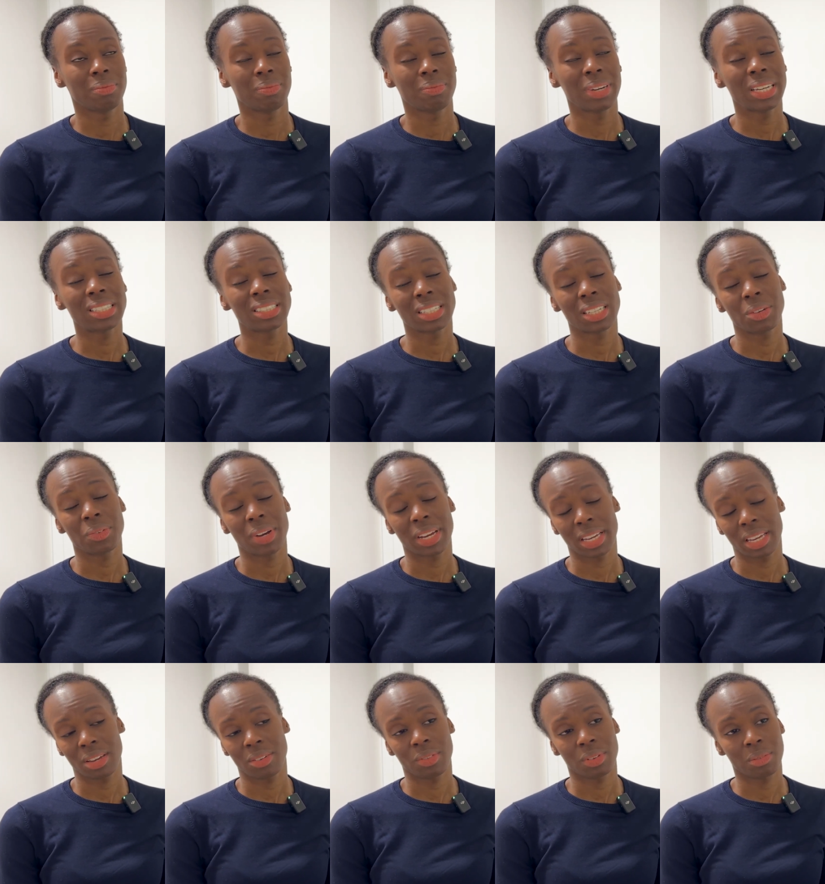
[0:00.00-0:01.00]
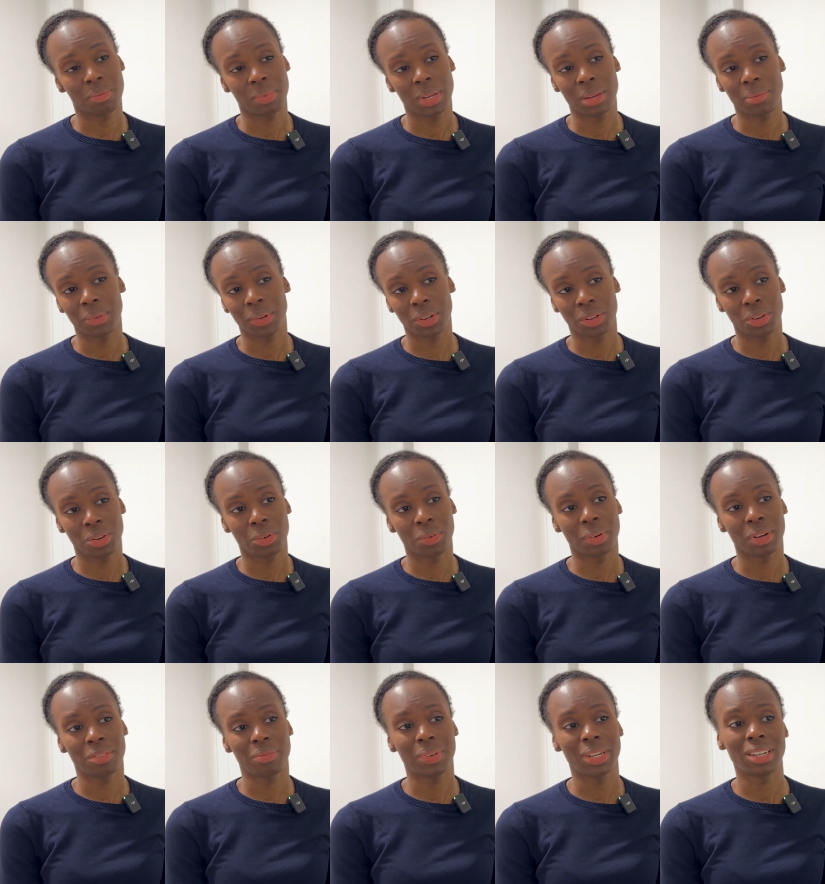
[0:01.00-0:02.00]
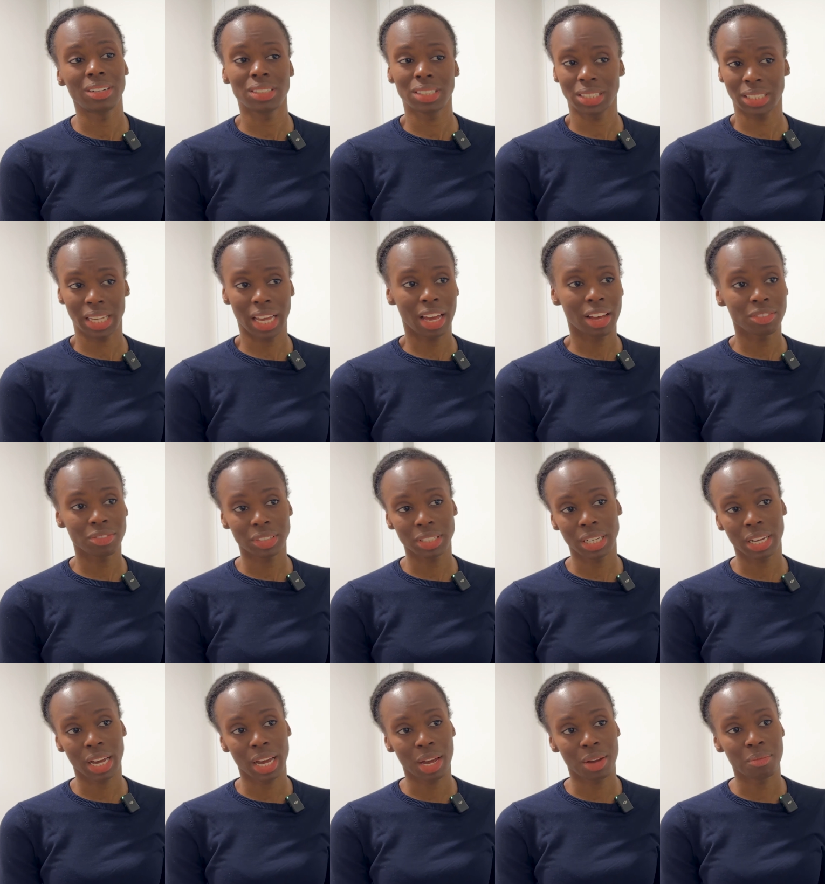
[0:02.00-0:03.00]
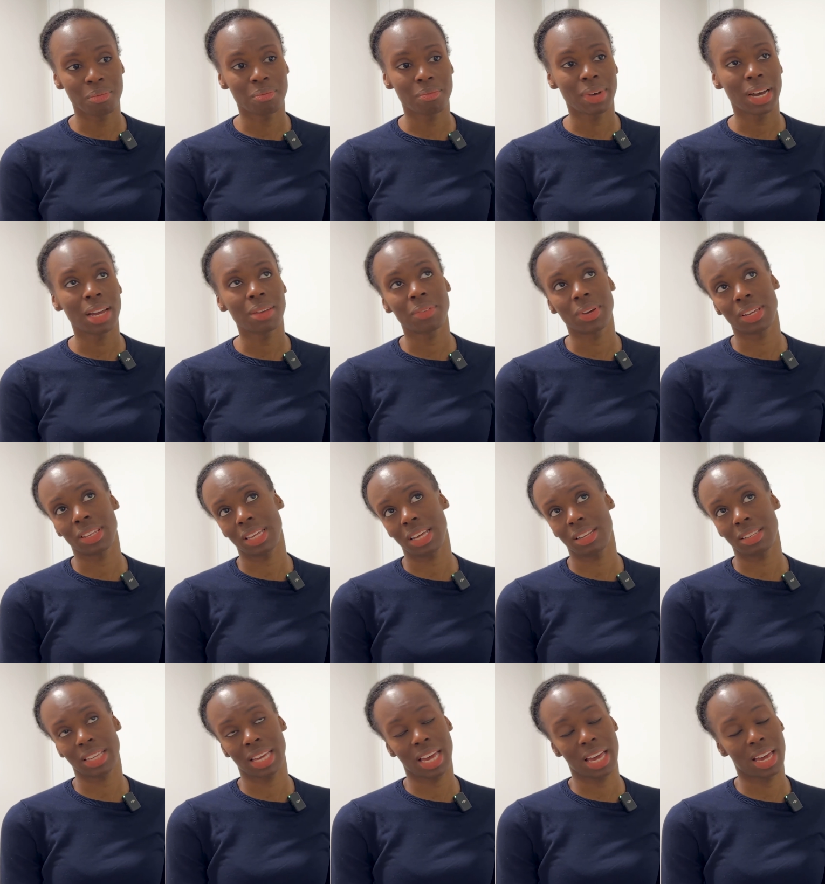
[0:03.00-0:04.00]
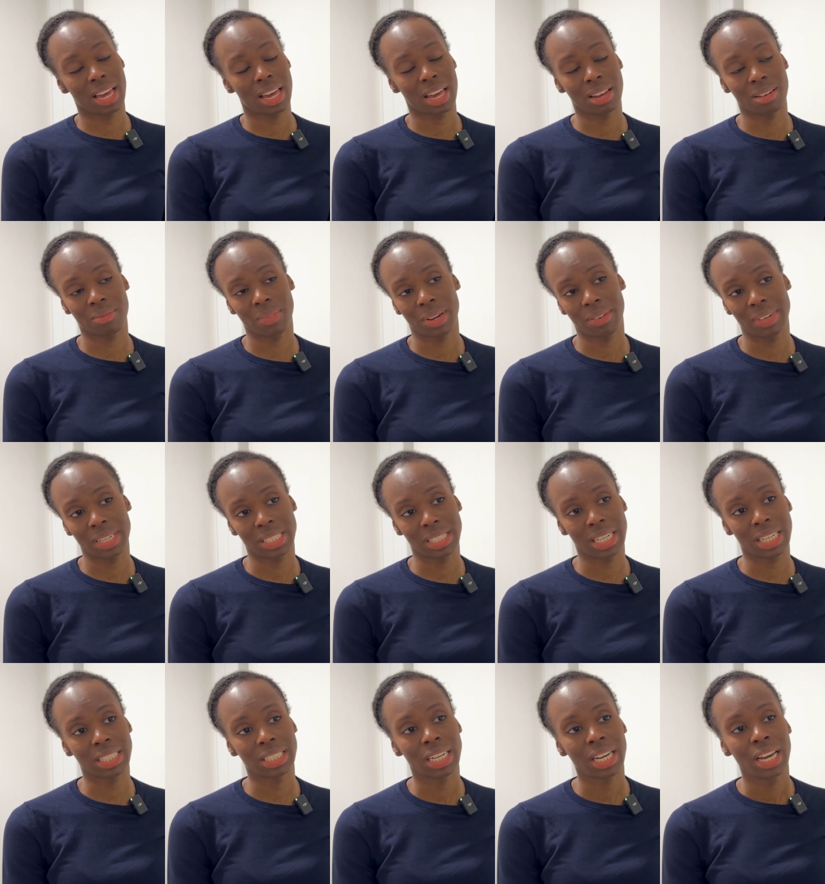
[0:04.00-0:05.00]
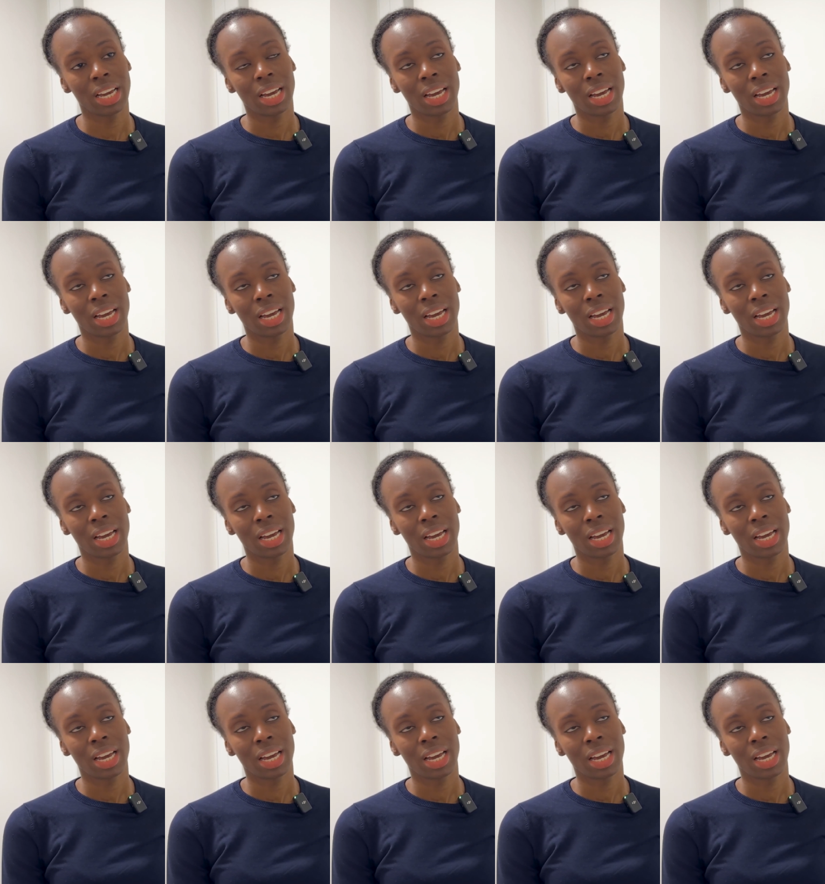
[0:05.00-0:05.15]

basically working with people who have been underserved by both healthcare and by research,